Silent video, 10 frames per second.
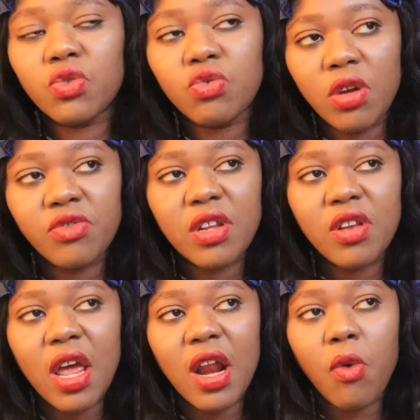$200
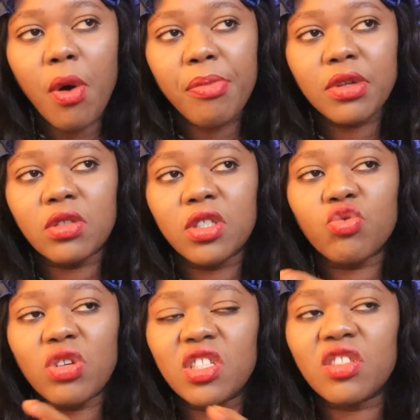naira, one bundle
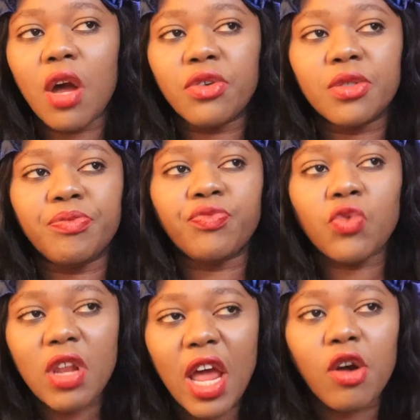is 20,000.
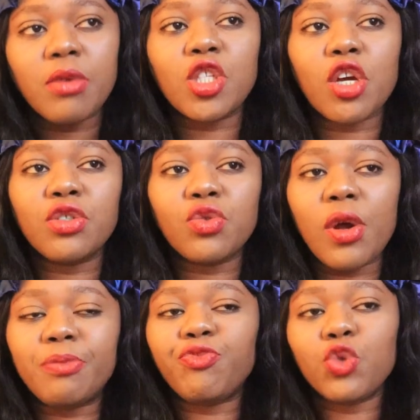When I come second
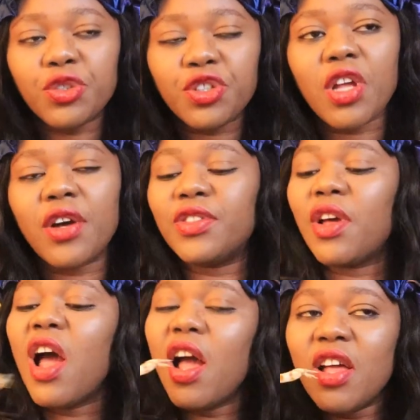one,
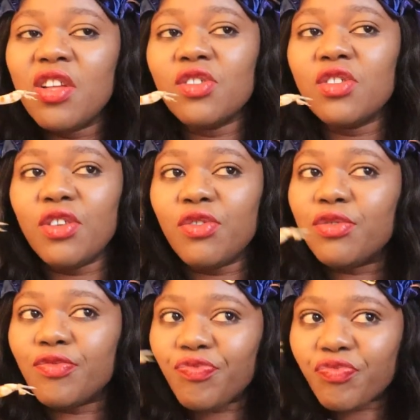20,000. If